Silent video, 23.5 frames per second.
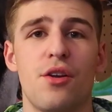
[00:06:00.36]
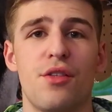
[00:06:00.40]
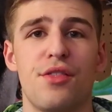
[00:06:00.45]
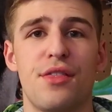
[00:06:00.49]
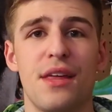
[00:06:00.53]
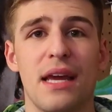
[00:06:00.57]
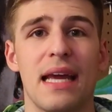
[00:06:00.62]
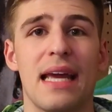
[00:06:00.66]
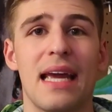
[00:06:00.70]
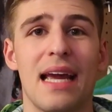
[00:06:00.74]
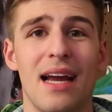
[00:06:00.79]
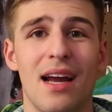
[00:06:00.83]
are
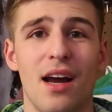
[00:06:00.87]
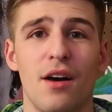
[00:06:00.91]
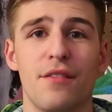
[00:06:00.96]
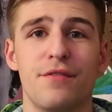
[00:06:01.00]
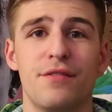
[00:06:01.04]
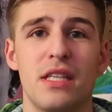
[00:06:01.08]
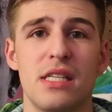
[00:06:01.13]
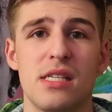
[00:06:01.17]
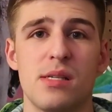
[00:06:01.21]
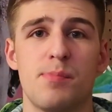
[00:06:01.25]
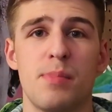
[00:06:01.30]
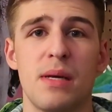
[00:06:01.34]
thinking of
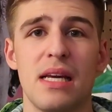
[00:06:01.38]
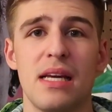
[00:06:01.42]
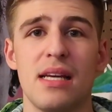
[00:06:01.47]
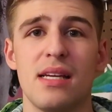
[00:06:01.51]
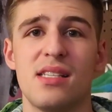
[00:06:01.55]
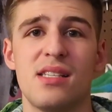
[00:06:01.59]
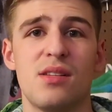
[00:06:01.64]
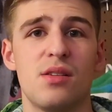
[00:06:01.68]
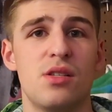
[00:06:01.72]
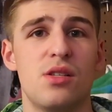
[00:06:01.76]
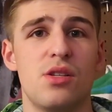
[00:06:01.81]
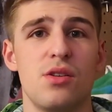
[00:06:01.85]
this
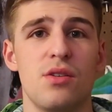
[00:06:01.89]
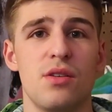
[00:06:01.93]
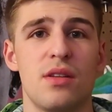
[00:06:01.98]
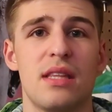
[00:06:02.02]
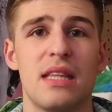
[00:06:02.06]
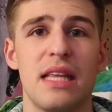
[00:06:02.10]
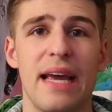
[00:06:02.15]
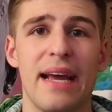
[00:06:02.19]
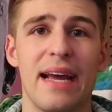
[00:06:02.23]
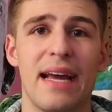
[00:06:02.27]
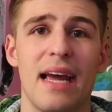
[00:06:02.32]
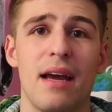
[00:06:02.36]
piece. Do you
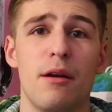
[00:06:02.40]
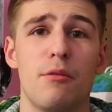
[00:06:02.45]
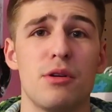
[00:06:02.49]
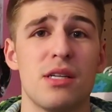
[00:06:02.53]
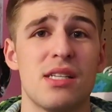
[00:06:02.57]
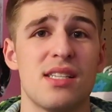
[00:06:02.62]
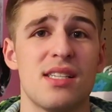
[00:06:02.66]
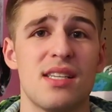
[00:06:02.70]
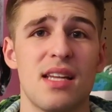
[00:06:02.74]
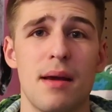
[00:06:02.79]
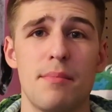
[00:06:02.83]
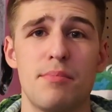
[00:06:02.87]
think it was
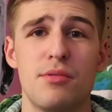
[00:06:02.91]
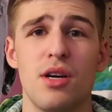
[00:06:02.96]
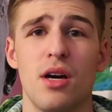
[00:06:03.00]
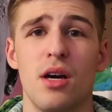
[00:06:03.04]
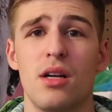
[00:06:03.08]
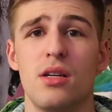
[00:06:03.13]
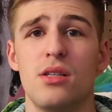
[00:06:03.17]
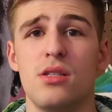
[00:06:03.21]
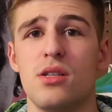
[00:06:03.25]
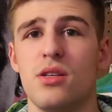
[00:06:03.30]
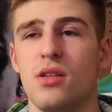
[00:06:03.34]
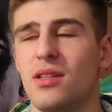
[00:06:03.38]
slept
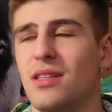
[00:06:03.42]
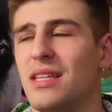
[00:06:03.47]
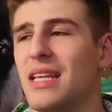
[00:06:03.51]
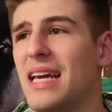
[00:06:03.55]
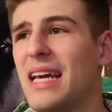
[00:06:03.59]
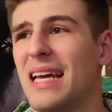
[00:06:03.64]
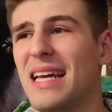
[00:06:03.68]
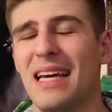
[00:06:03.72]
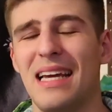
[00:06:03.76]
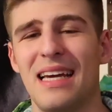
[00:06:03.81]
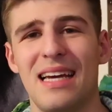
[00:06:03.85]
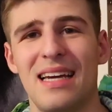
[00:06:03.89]
on? Do you
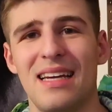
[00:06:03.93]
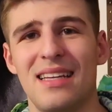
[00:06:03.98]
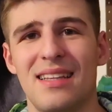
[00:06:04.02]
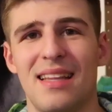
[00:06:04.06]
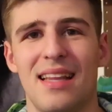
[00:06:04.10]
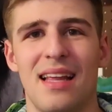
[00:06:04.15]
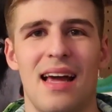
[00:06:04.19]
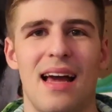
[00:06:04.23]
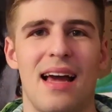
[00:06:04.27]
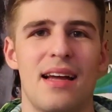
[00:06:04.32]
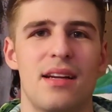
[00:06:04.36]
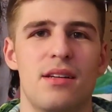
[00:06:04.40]
think, eh,
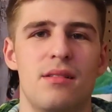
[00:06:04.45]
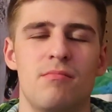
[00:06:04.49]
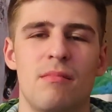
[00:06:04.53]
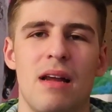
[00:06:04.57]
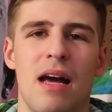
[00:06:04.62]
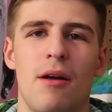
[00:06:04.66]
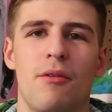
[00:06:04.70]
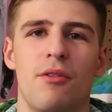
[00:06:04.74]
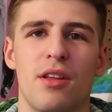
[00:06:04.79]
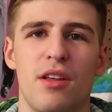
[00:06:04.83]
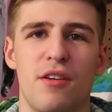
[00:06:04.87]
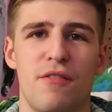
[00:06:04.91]
I'm
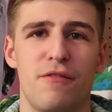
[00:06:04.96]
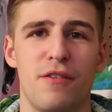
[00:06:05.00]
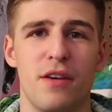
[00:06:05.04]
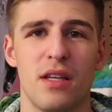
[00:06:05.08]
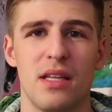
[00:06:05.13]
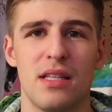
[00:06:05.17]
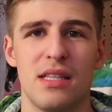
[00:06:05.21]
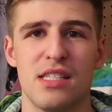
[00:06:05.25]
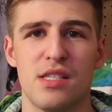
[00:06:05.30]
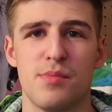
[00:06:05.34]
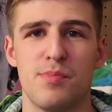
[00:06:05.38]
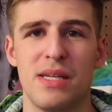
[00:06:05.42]
not really
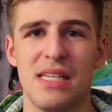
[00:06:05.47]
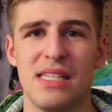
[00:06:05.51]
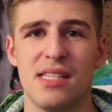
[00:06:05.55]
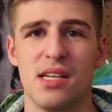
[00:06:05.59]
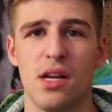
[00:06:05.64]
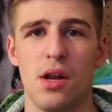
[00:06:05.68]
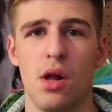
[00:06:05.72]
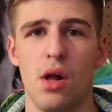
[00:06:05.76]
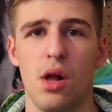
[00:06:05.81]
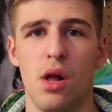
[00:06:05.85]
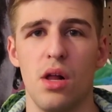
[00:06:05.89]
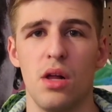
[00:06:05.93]
feeling this piece
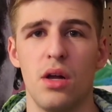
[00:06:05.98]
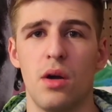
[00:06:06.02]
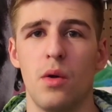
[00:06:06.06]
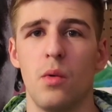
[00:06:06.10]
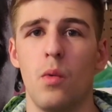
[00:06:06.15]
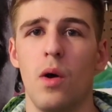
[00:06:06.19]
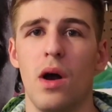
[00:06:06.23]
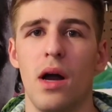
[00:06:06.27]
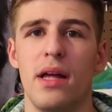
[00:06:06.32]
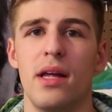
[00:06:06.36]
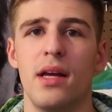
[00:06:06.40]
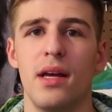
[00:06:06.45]
at all or
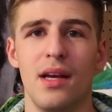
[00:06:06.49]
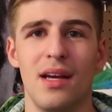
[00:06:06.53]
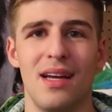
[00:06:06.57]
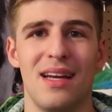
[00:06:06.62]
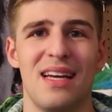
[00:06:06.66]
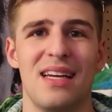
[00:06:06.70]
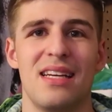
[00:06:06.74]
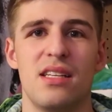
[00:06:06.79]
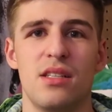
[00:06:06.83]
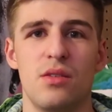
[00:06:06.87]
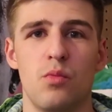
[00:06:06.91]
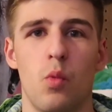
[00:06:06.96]
what?
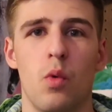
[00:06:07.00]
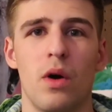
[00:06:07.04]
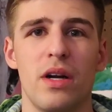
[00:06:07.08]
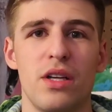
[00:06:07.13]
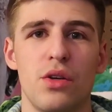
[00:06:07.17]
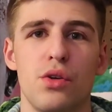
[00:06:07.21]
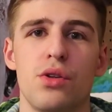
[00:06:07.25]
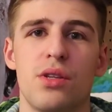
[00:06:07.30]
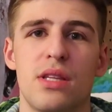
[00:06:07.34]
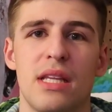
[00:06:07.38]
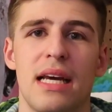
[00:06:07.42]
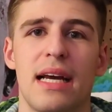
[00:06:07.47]
is what do
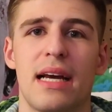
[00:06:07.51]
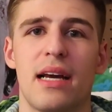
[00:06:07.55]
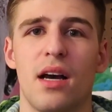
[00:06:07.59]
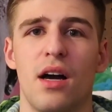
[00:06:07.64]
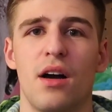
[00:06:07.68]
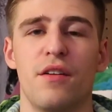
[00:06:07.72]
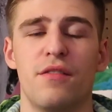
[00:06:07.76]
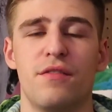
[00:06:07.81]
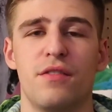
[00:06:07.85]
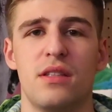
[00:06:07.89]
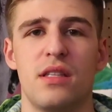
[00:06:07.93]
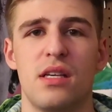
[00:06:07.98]
you think
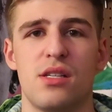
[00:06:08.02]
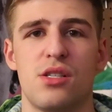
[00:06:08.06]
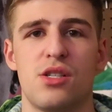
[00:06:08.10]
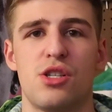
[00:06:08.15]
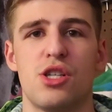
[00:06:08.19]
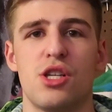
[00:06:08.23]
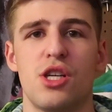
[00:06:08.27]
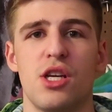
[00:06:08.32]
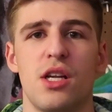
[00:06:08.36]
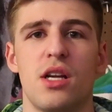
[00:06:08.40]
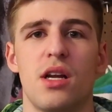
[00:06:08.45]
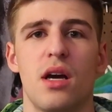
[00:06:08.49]
of this
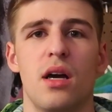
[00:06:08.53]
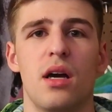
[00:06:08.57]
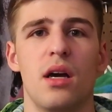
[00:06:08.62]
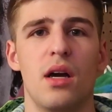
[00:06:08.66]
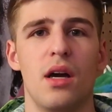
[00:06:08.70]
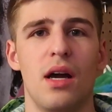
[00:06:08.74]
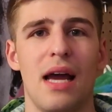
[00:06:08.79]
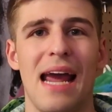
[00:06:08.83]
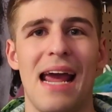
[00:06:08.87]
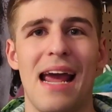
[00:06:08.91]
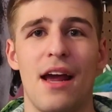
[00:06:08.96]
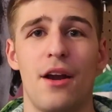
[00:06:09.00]
cheetah
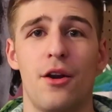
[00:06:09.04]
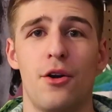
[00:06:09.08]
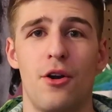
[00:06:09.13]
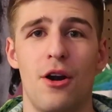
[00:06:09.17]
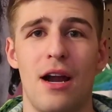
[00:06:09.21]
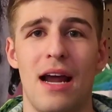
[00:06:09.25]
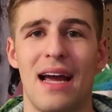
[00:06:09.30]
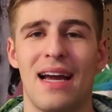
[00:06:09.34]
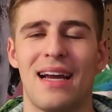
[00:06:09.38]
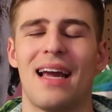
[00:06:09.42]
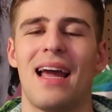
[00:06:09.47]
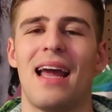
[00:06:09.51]

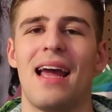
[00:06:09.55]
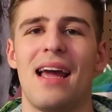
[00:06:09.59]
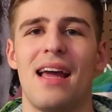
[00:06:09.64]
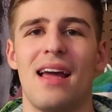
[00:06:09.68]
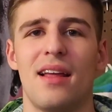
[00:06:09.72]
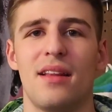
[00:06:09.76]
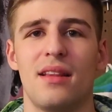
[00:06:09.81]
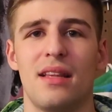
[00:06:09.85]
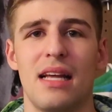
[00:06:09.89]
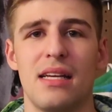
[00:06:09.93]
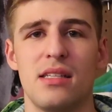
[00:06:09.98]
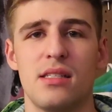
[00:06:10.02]
anorak?
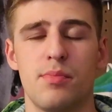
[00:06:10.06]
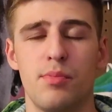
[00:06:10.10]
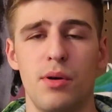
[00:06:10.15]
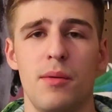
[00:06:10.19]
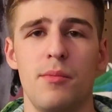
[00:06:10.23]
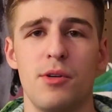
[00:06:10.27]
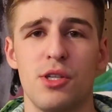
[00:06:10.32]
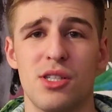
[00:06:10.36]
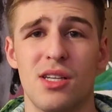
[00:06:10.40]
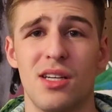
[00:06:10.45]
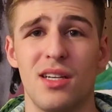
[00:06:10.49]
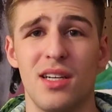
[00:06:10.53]
And that's pretty
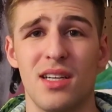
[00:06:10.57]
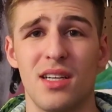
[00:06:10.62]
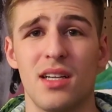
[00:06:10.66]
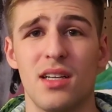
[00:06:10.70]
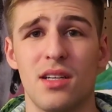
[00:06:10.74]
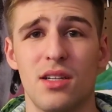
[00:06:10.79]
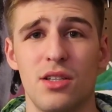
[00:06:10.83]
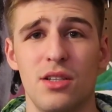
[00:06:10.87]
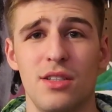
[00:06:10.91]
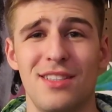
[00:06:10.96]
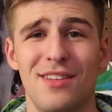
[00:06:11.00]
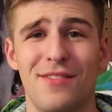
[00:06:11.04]
much gonna
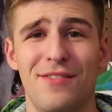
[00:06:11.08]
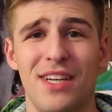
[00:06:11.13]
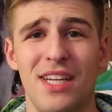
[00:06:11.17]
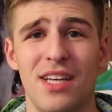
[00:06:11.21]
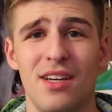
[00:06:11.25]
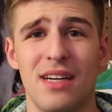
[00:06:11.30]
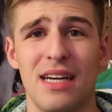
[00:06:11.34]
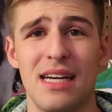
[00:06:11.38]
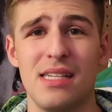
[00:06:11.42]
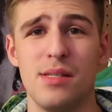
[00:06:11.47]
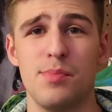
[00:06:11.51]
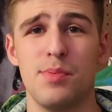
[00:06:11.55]
conclude the
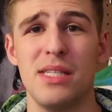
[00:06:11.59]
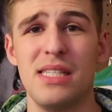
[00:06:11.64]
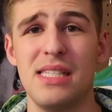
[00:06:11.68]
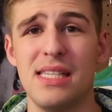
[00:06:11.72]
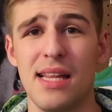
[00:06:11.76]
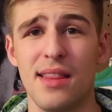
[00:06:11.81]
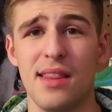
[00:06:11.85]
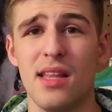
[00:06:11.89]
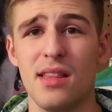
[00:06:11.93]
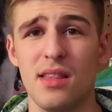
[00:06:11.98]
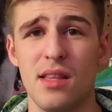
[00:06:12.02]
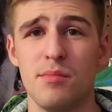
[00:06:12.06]
video, guys. Please
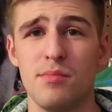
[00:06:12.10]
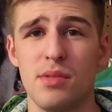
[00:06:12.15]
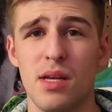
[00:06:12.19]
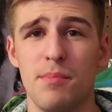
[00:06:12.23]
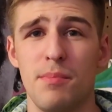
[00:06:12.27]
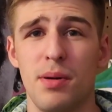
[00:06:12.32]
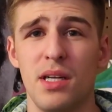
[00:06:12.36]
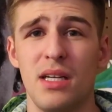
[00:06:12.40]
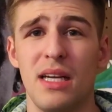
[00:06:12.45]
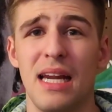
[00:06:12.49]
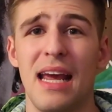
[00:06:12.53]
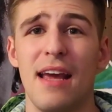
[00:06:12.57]
hit that thumbs up
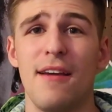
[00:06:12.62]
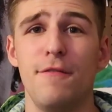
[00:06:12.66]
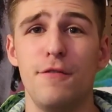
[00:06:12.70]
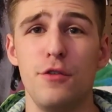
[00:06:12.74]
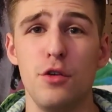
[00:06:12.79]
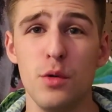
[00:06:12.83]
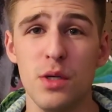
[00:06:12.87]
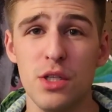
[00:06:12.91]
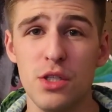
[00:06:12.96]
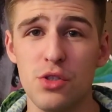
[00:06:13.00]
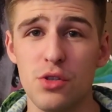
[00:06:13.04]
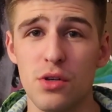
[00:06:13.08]
button if
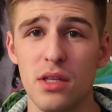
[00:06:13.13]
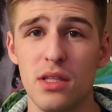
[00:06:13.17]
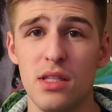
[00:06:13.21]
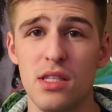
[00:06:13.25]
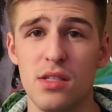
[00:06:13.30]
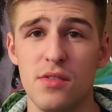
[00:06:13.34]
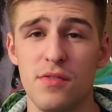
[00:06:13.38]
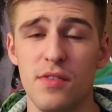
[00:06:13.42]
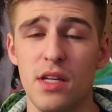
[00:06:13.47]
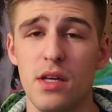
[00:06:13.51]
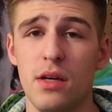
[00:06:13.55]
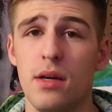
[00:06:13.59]
you enjoyed
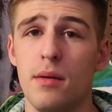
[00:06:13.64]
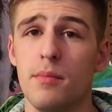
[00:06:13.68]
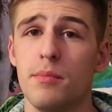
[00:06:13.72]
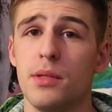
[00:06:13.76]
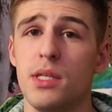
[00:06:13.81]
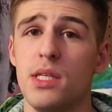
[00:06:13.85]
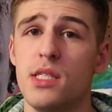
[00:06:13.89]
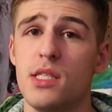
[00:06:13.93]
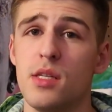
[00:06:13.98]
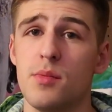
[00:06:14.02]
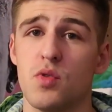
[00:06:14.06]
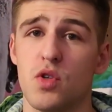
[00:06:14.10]
this video, and
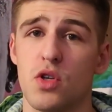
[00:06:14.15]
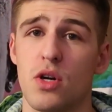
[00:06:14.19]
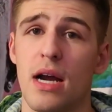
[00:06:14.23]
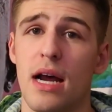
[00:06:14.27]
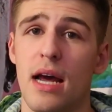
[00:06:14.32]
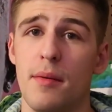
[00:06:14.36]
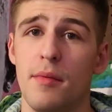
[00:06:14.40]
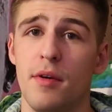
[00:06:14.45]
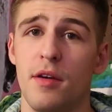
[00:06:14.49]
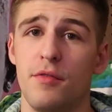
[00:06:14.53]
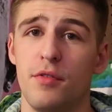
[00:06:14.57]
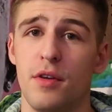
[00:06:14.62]
please
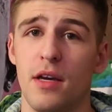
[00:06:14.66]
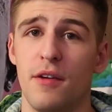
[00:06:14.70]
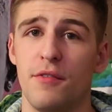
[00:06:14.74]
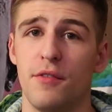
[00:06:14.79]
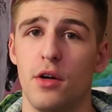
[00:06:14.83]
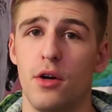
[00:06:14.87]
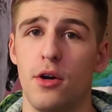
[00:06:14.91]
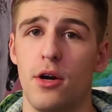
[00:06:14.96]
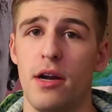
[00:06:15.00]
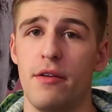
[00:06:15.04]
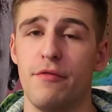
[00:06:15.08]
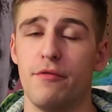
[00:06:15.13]
subscribe if you haven't
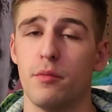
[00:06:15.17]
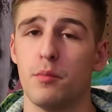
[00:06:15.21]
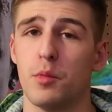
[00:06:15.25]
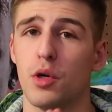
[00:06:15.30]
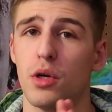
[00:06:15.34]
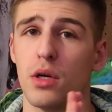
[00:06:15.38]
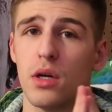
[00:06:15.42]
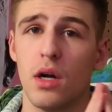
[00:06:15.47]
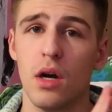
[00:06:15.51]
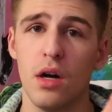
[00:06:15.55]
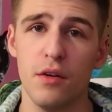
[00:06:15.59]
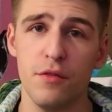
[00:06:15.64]
already for
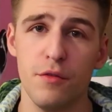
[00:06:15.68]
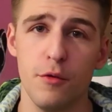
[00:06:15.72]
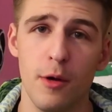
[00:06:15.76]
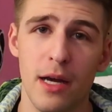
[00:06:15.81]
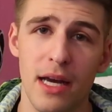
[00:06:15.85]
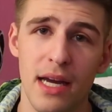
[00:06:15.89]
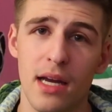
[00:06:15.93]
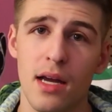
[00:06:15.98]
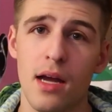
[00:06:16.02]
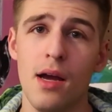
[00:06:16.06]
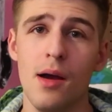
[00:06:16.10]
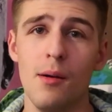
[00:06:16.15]
more golf
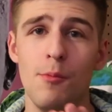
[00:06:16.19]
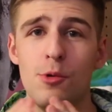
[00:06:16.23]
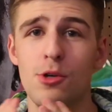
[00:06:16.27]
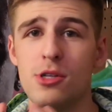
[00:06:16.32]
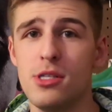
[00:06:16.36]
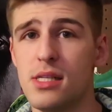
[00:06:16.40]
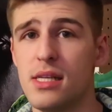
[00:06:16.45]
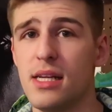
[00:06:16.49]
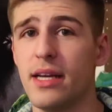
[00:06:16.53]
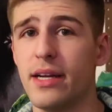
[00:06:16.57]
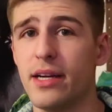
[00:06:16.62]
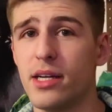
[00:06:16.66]
wang, more
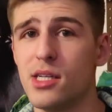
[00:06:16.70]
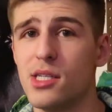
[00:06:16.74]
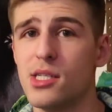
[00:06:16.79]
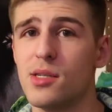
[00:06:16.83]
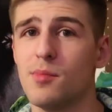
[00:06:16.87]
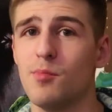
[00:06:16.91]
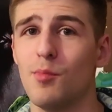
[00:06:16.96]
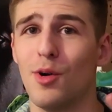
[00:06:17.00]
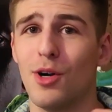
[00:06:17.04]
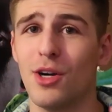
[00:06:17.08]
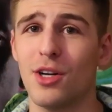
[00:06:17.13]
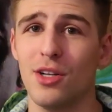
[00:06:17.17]

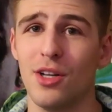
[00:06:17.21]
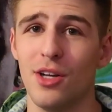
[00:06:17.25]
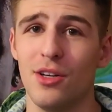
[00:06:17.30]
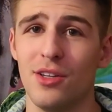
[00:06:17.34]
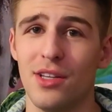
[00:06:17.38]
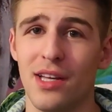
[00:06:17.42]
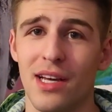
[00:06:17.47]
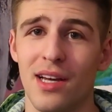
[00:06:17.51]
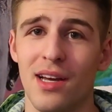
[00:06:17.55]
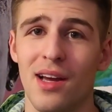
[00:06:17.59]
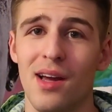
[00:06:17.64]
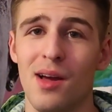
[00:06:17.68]
sneakers, more
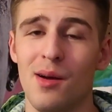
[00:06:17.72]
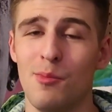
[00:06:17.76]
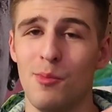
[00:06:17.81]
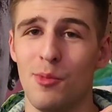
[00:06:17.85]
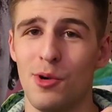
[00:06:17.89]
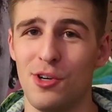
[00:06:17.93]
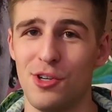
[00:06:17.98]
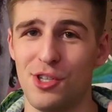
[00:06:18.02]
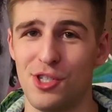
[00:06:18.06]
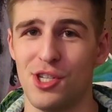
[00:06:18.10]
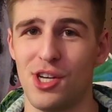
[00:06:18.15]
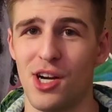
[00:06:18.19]
clothing,
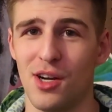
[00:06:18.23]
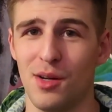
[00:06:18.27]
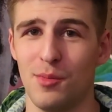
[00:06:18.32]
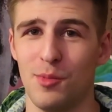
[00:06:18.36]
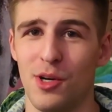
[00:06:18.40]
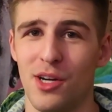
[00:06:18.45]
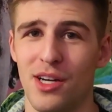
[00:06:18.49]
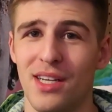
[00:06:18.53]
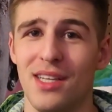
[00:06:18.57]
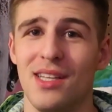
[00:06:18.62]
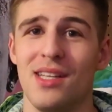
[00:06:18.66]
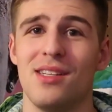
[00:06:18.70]
more shuttle
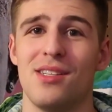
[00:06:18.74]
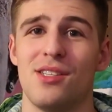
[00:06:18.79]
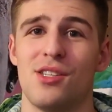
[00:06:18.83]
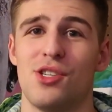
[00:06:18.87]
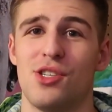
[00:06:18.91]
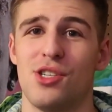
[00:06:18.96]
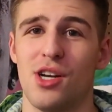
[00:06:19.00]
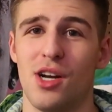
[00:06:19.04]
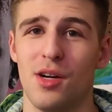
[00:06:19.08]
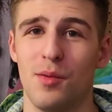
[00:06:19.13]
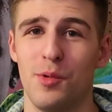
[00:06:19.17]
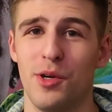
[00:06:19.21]
boy. And this is
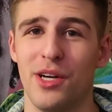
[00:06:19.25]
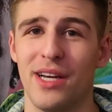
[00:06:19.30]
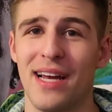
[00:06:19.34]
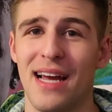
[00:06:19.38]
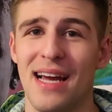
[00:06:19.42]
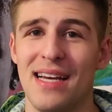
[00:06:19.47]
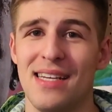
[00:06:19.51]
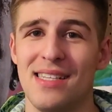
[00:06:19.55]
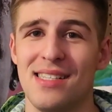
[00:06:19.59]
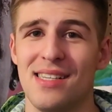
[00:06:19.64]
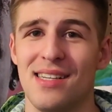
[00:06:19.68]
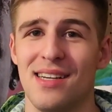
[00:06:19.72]
shuttle boy,
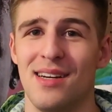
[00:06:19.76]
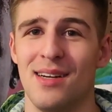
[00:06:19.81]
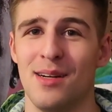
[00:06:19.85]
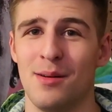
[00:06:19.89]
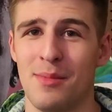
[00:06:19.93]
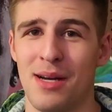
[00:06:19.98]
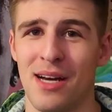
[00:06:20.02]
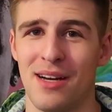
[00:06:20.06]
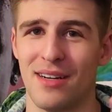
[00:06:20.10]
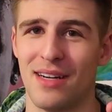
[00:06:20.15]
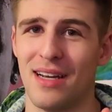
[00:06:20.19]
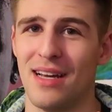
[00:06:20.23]
guys. And
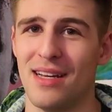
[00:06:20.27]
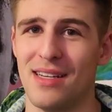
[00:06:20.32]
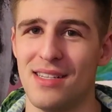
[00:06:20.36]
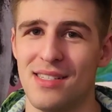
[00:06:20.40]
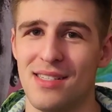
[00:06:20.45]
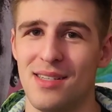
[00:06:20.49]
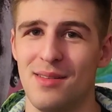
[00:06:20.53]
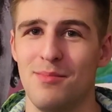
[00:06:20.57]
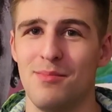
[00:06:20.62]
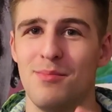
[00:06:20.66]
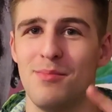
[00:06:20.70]
I'm out, guys.